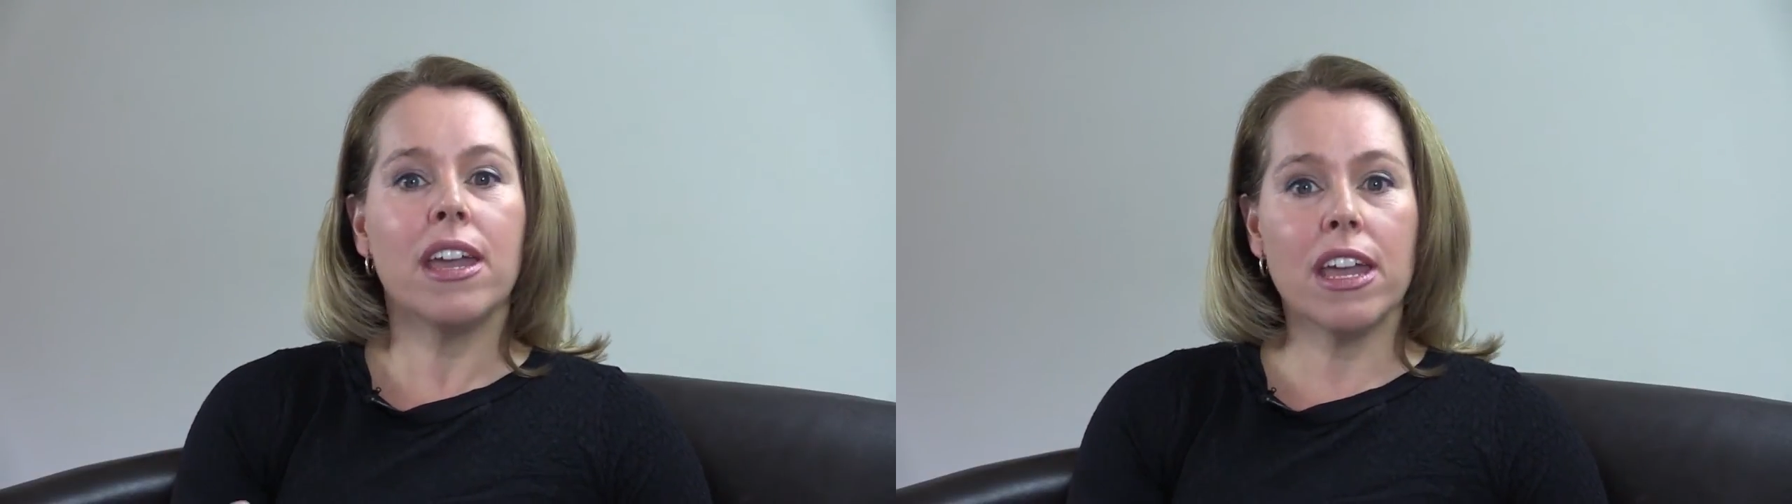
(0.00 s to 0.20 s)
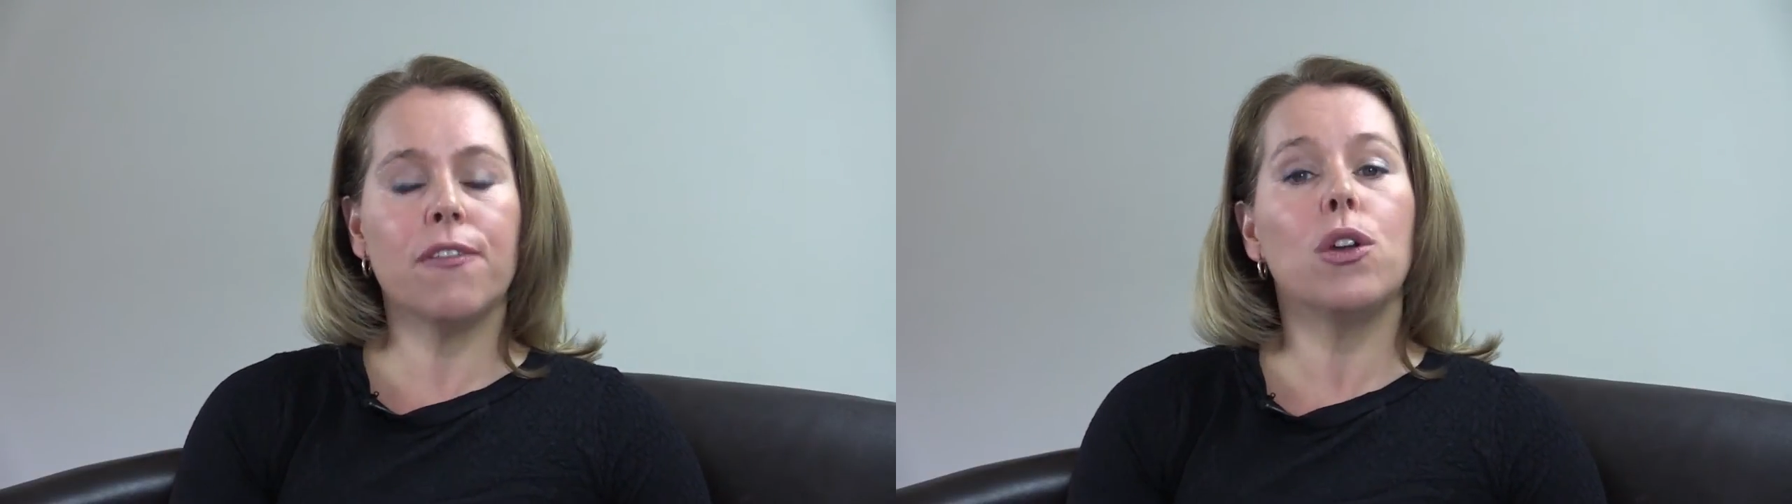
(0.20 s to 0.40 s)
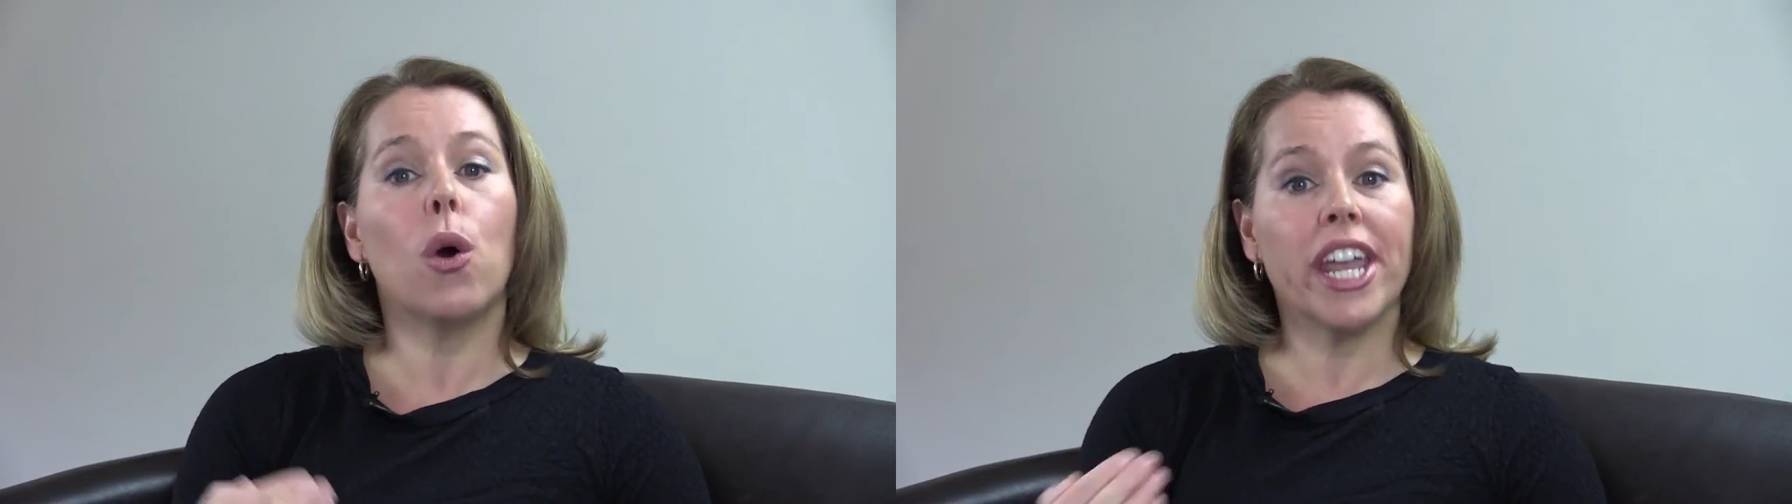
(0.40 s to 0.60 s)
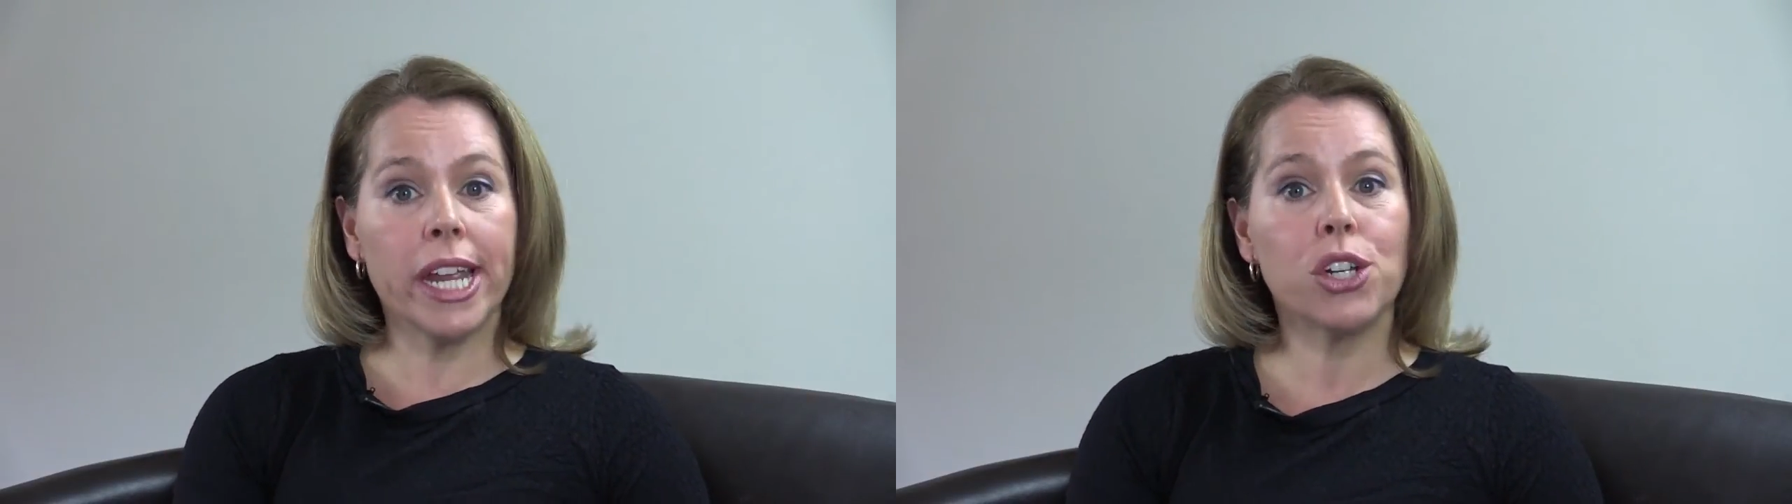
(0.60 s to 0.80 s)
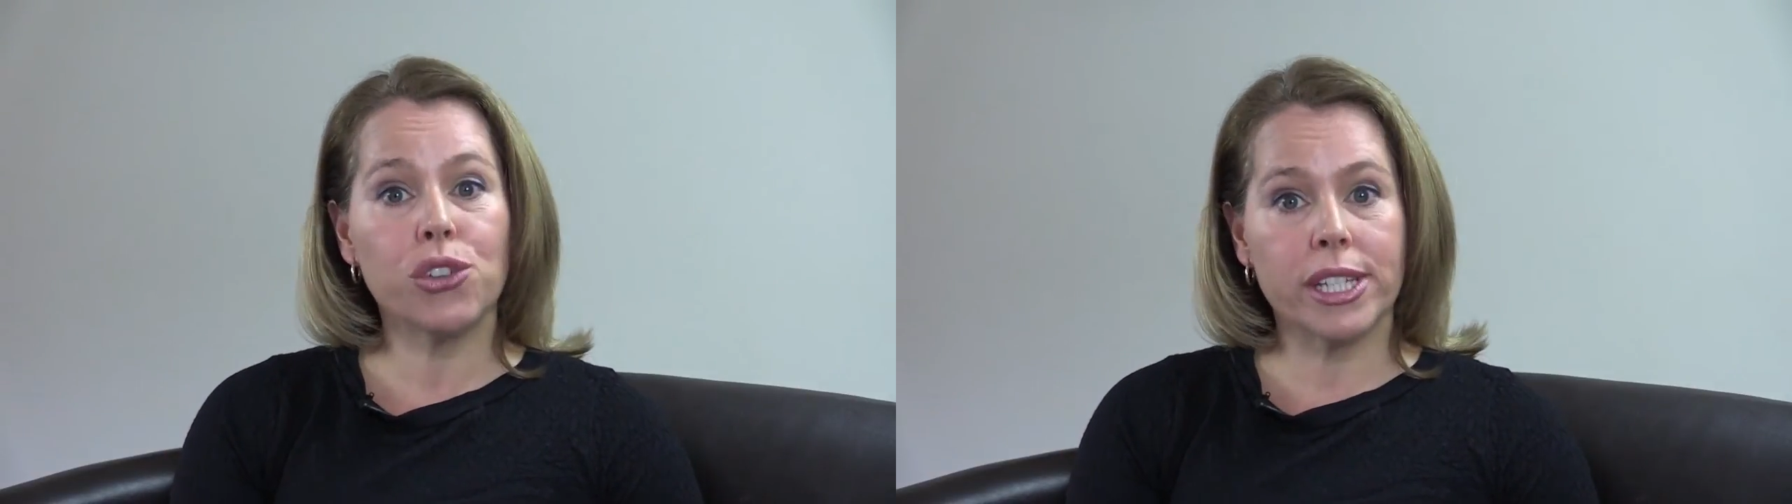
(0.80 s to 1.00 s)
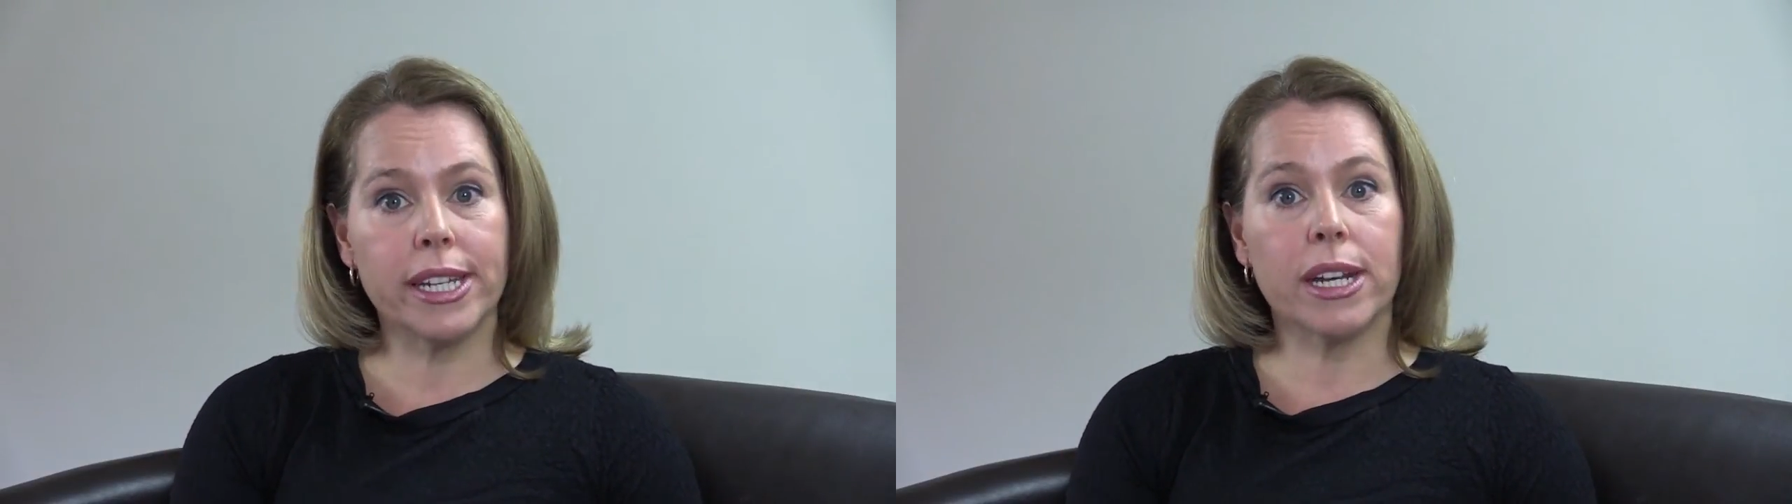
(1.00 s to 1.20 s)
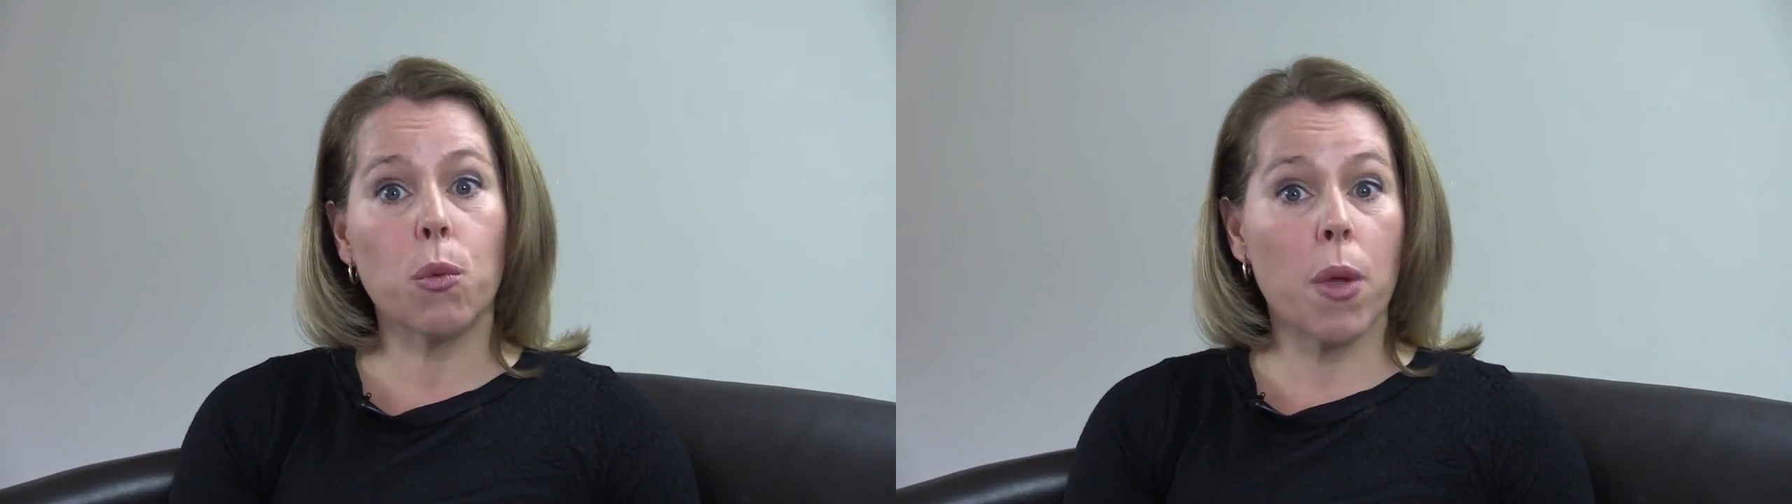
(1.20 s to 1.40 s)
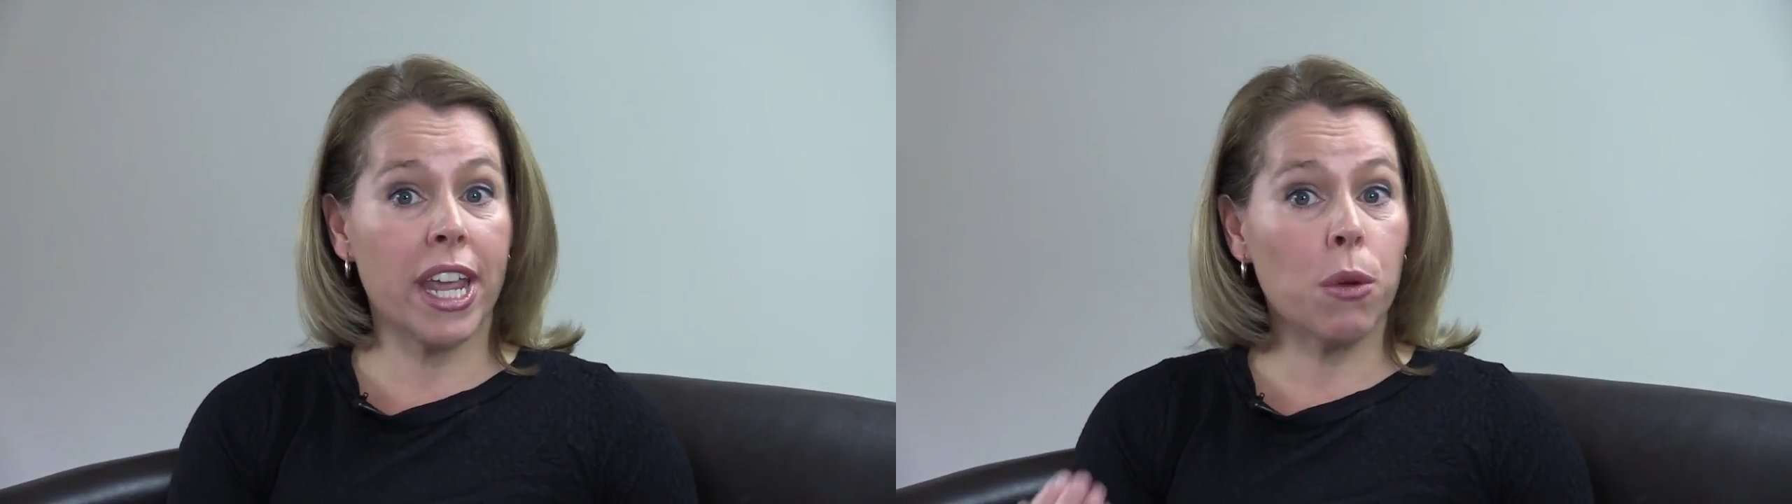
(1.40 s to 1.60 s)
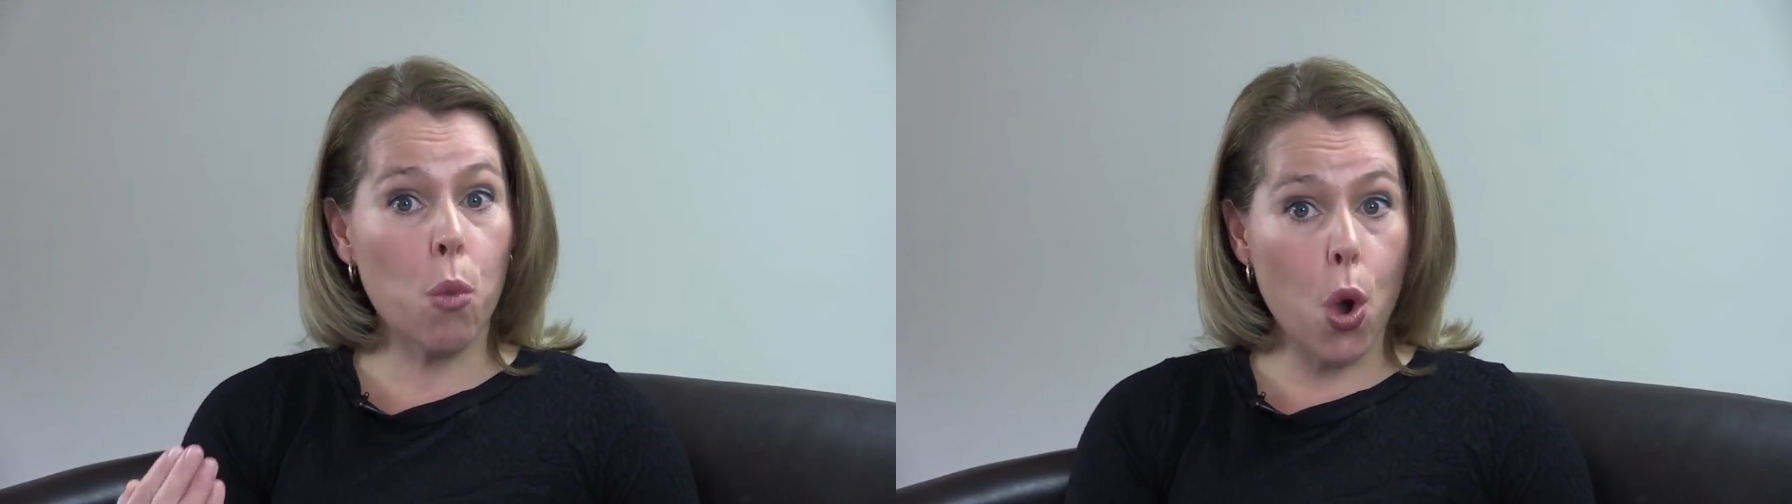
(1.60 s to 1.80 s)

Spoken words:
If you're interested in